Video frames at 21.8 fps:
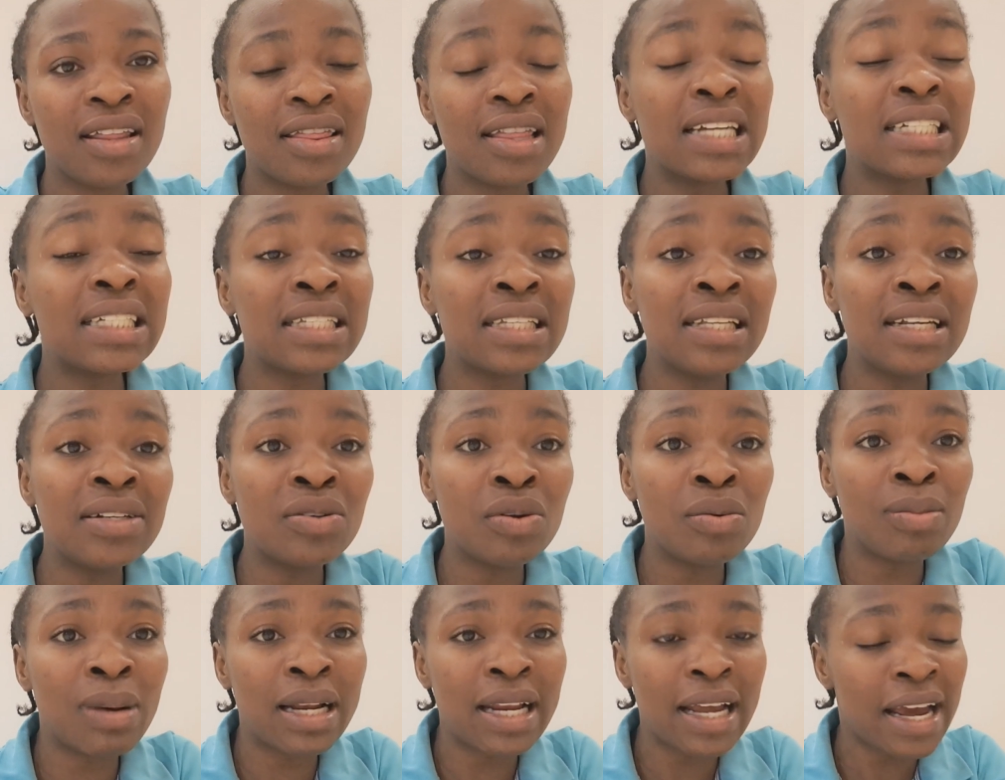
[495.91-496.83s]
That is
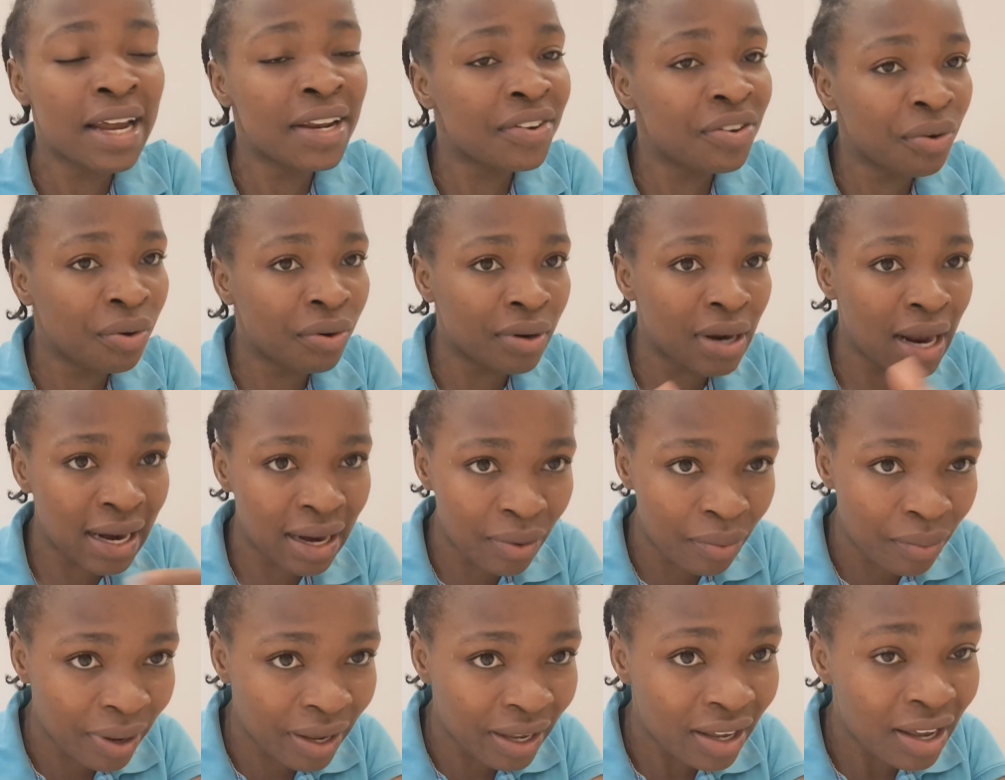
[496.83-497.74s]
little man. And you run
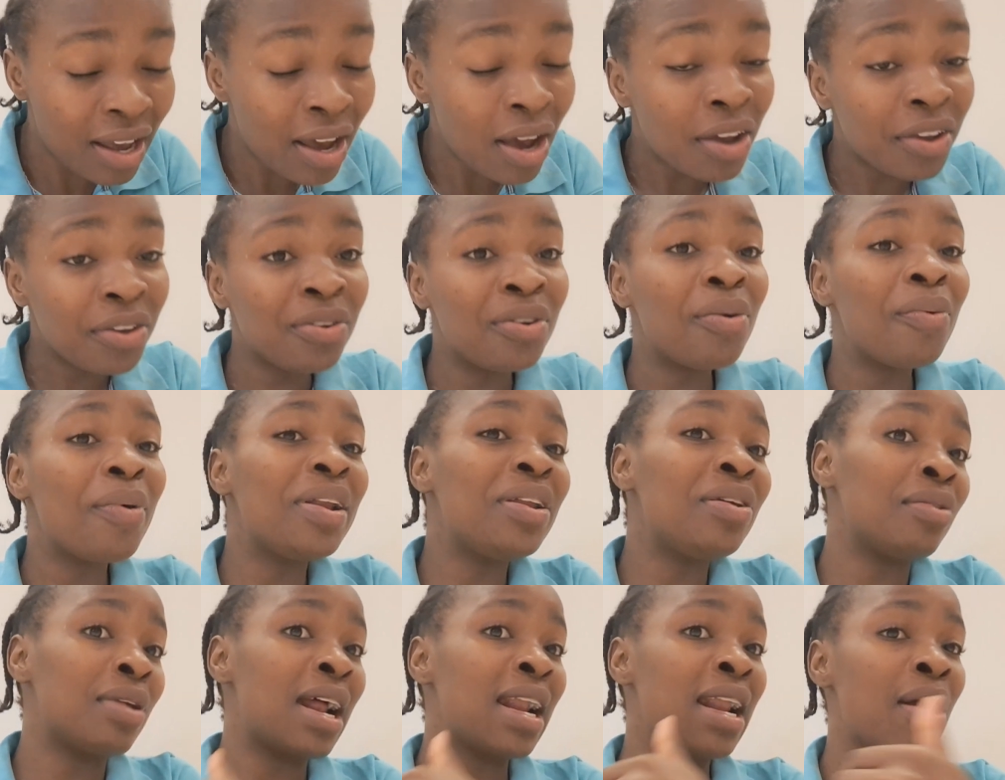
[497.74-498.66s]
away. You know, when
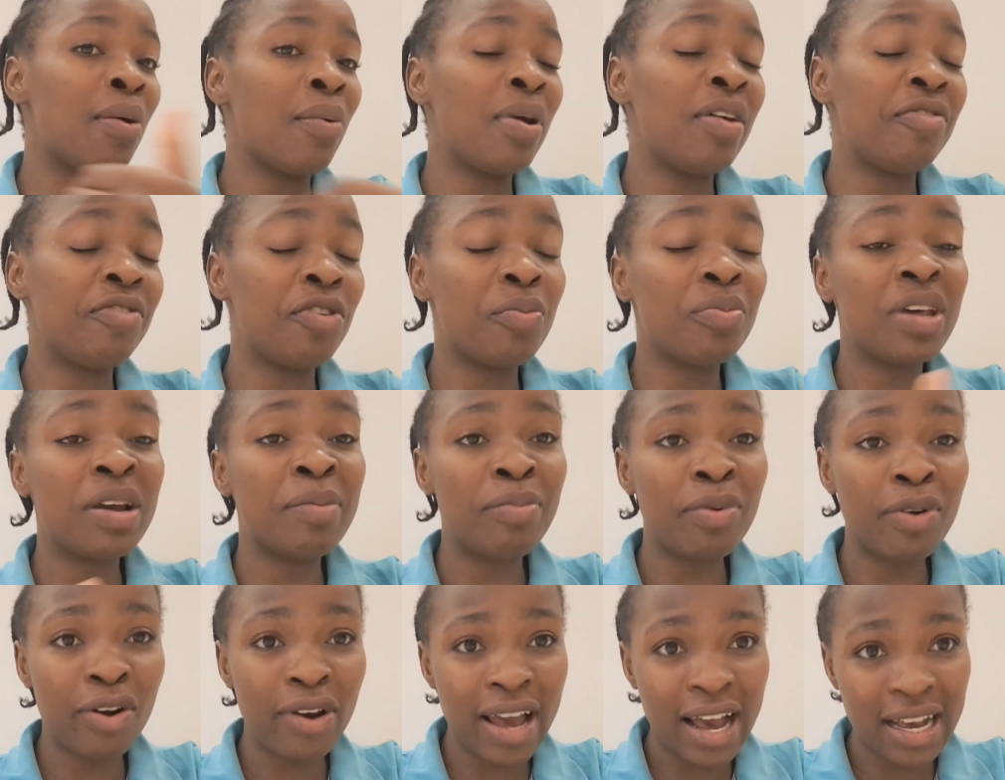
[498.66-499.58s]
you run away from the
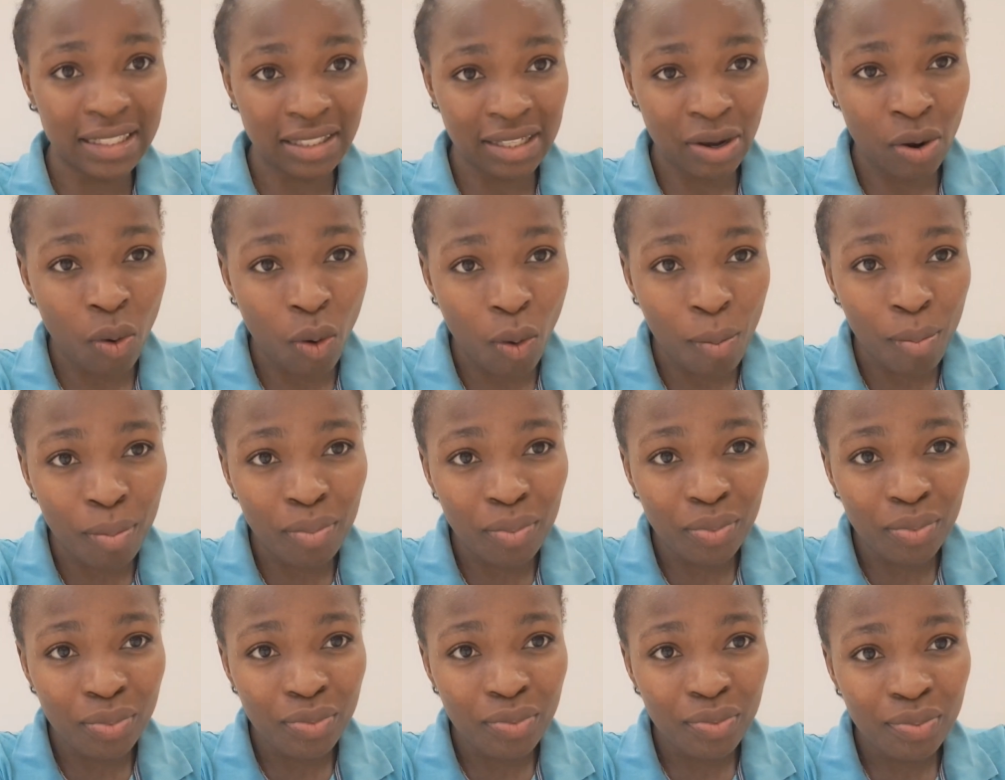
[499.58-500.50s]
employer's
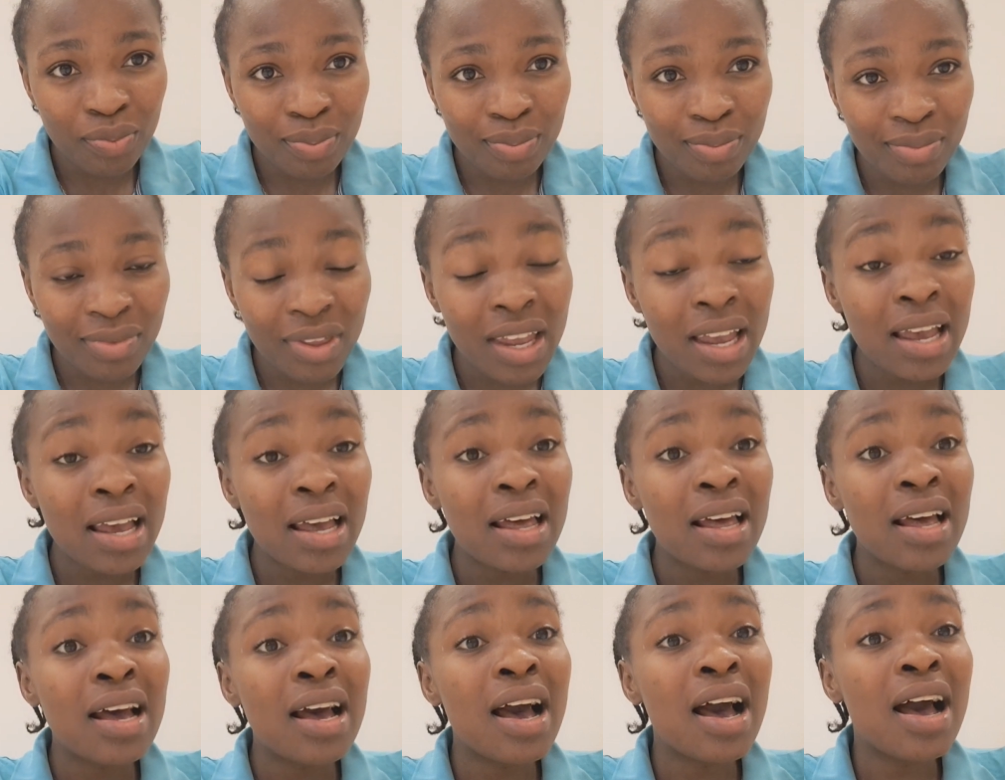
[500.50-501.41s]
home,
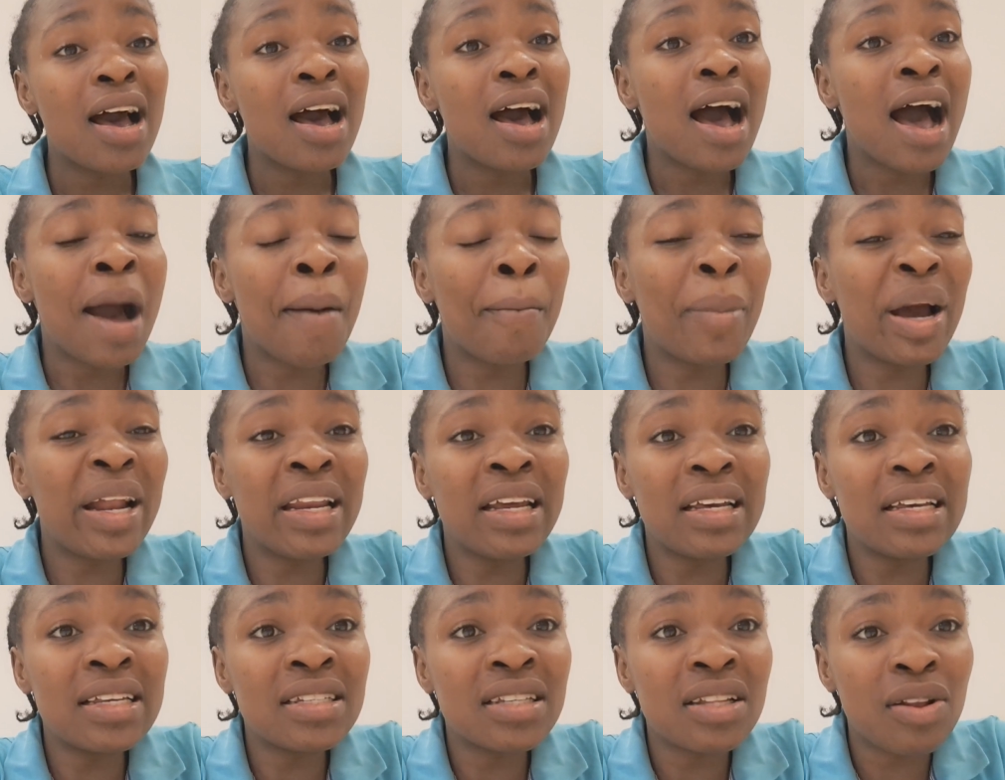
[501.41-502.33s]
her
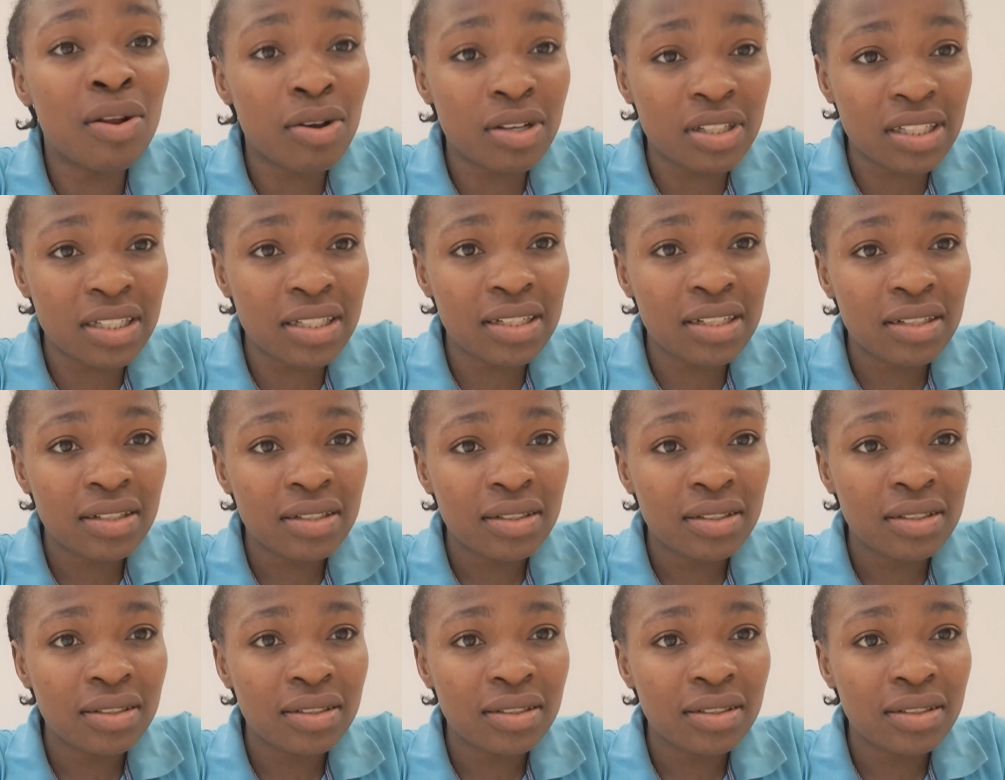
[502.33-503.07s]
money is lost.